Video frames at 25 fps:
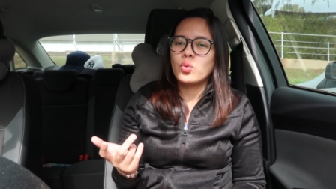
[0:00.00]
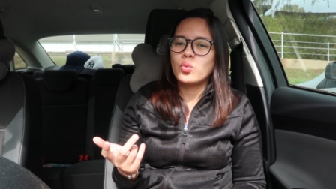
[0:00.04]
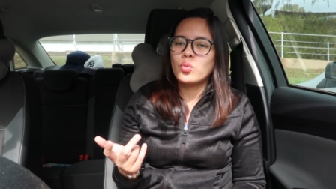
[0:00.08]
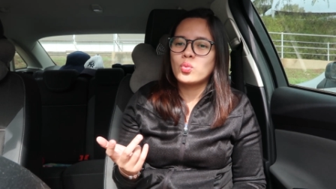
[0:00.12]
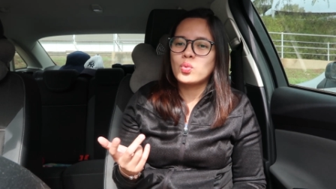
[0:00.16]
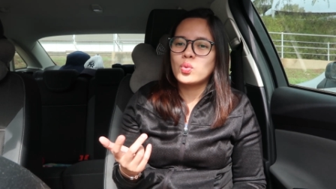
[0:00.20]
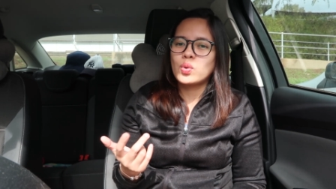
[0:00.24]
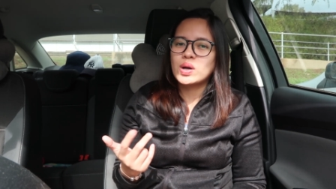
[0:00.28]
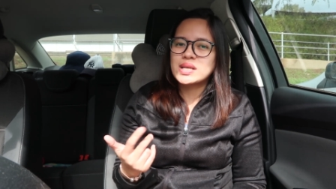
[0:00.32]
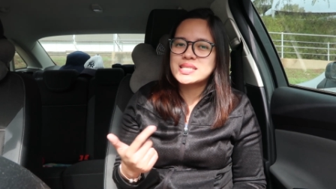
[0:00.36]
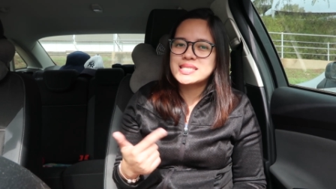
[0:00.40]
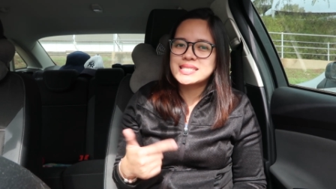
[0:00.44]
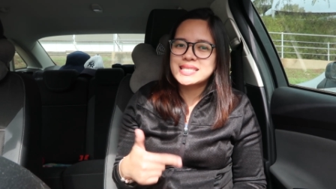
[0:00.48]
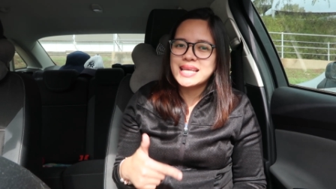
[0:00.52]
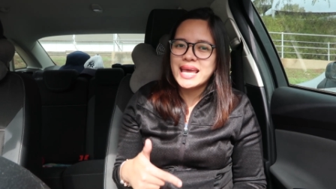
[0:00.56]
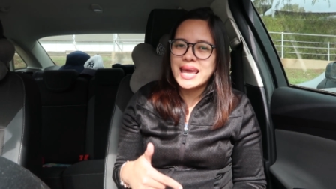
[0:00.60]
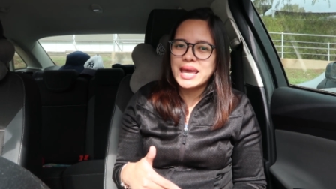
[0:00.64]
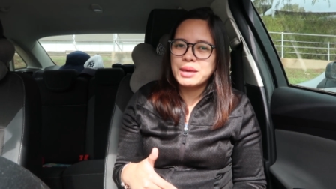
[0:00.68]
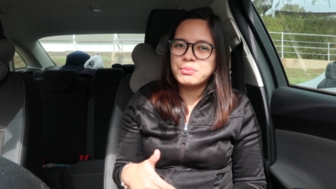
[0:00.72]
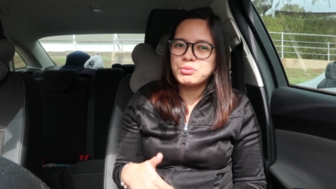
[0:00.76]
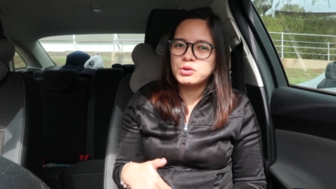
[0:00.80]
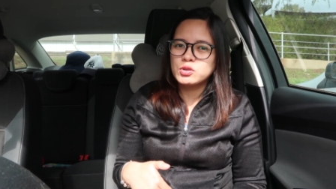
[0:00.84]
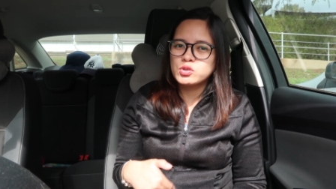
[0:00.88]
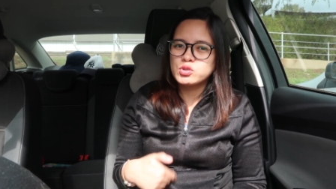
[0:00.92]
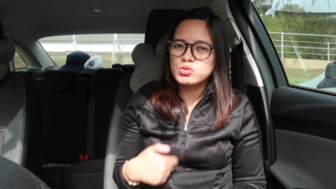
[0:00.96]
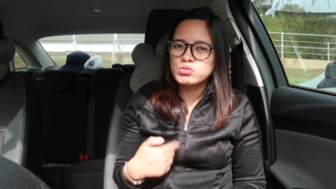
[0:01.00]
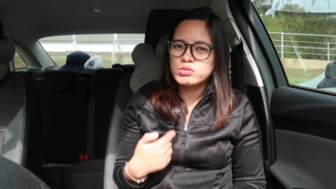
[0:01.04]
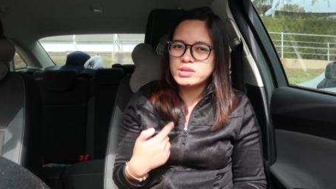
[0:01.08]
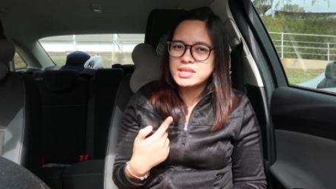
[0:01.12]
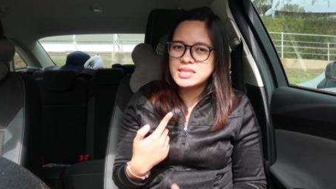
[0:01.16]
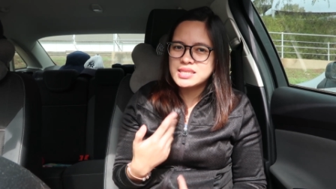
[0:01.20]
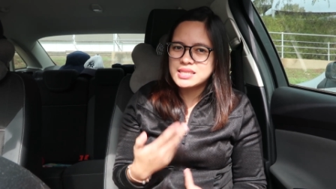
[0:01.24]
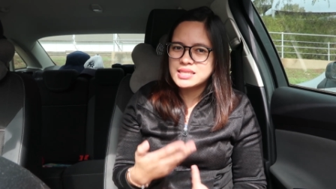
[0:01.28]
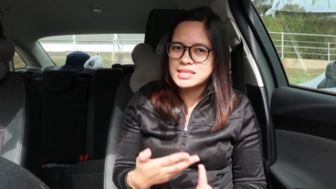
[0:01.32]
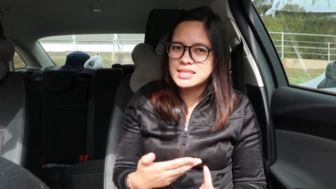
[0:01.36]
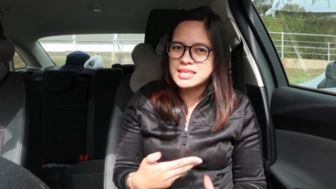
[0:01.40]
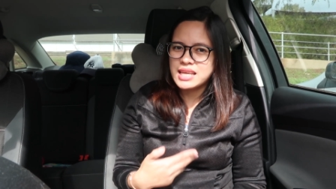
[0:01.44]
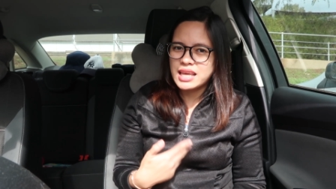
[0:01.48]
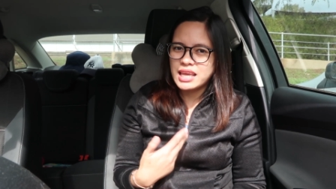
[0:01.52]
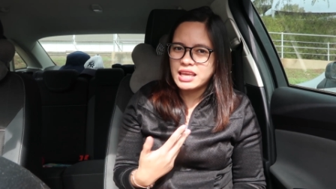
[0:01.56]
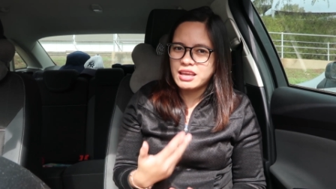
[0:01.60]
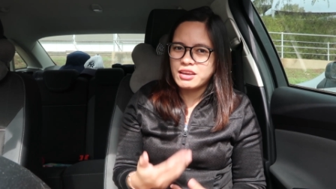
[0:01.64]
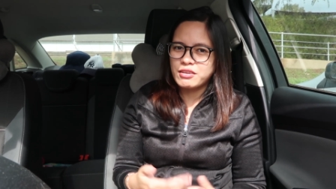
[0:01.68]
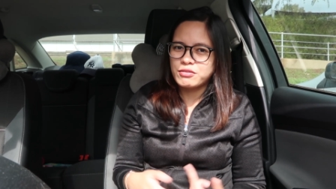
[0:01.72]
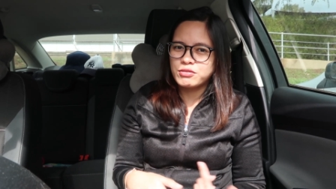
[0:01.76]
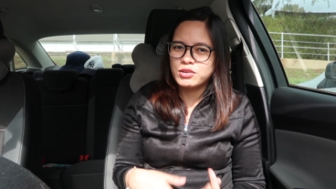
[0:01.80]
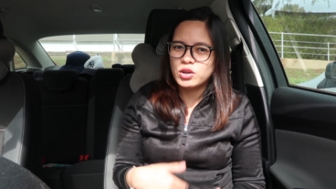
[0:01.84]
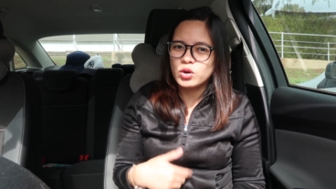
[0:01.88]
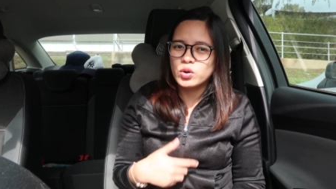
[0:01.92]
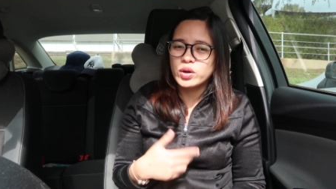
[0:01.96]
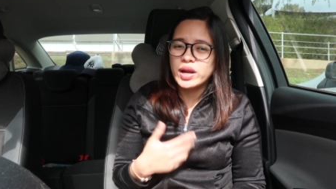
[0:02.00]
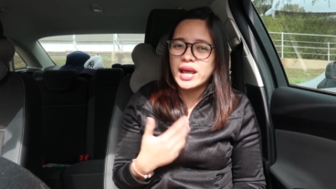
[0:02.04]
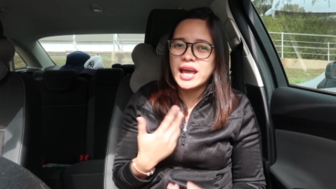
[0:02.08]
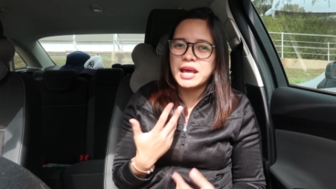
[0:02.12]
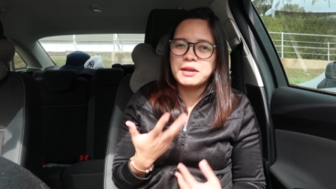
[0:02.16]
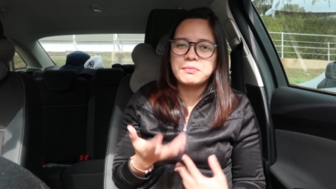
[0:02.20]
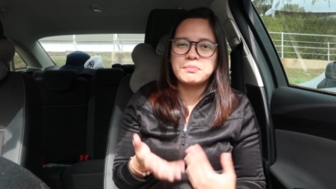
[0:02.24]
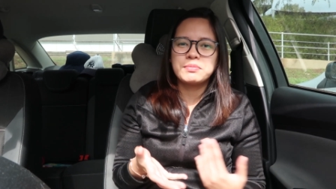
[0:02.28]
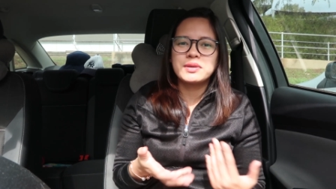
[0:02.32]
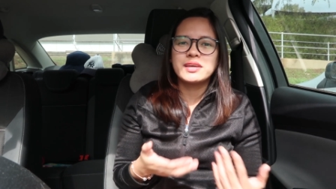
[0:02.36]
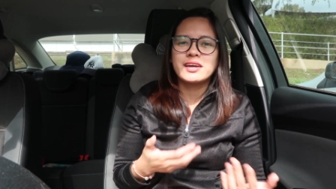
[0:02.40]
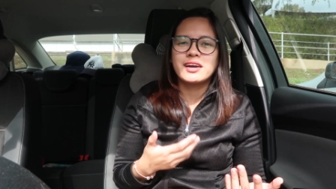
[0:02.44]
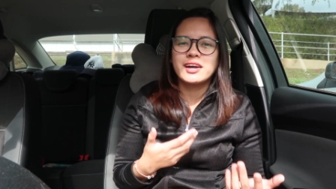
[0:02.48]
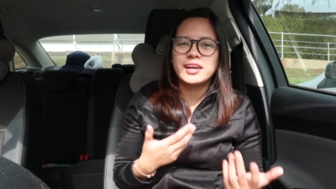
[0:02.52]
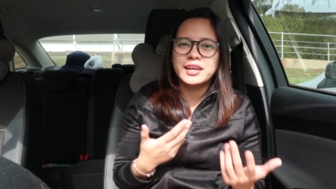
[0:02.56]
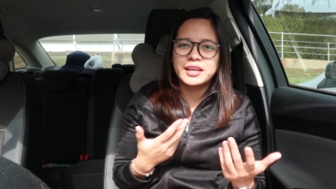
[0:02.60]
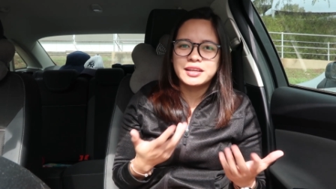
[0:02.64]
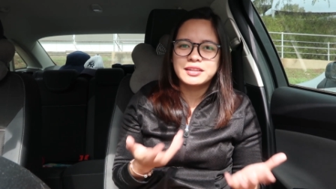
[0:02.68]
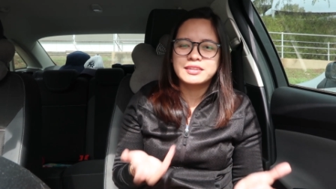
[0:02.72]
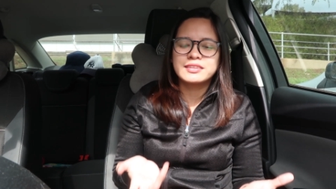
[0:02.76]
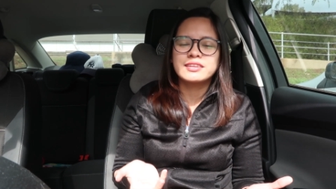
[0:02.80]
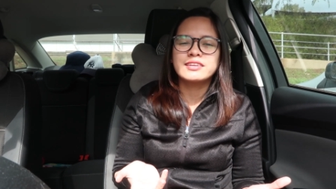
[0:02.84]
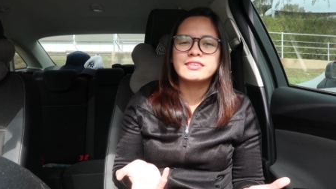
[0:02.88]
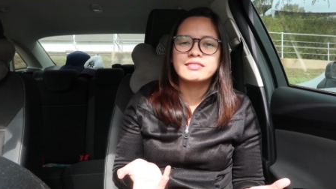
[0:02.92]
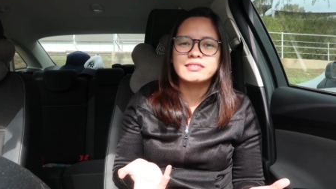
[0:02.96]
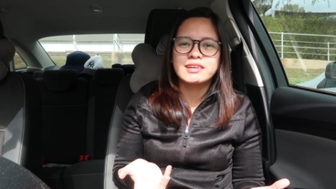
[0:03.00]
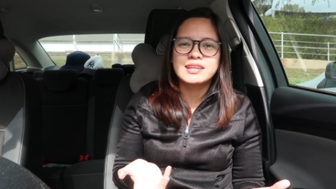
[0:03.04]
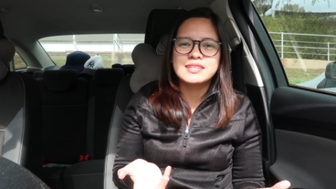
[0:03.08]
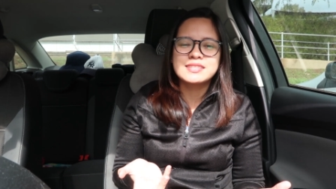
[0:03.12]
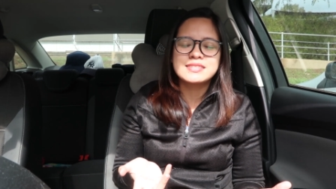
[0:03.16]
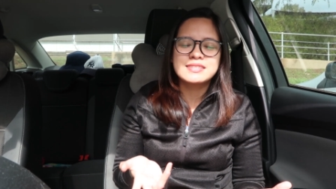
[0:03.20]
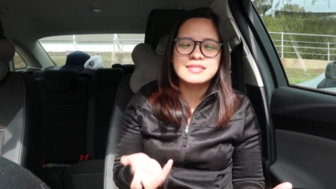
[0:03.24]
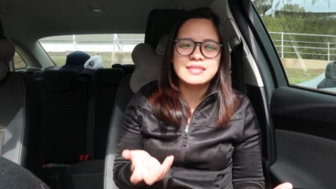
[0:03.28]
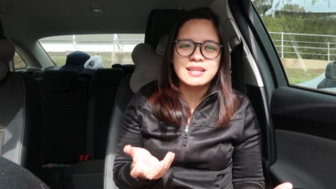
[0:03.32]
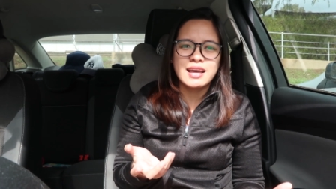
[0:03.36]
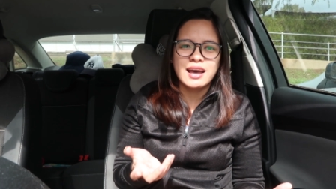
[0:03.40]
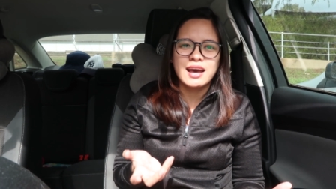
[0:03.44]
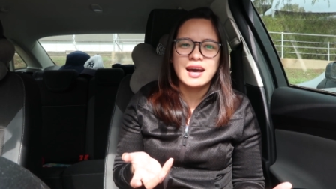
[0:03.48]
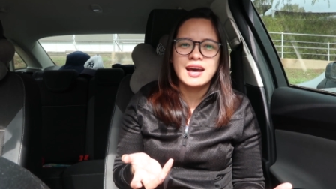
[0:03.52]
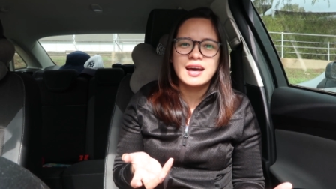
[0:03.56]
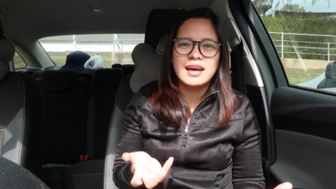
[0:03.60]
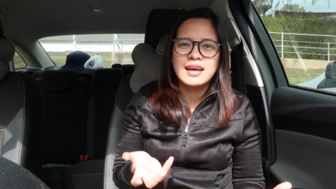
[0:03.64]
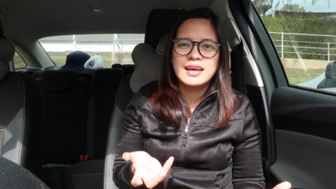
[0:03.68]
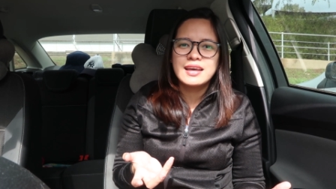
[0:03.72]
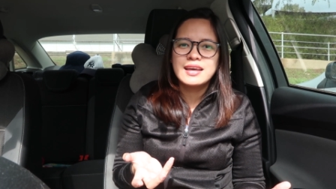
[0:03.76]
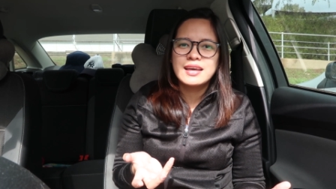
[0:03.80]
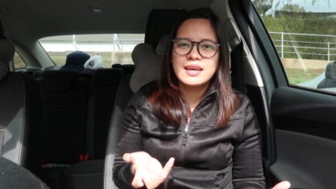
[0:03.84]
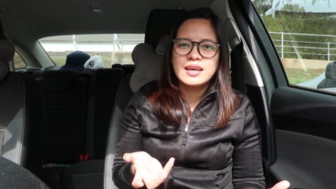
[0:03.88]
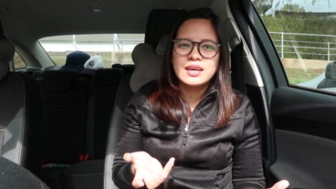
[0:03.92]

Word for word: was able to receive your NBI clearance now